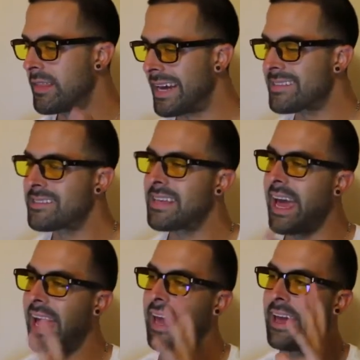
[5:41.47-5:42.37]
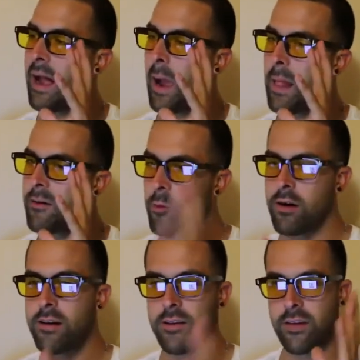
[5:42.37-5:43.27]
That's a
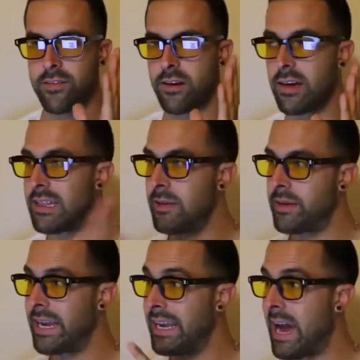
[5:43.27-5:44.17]
word you have to eliminate.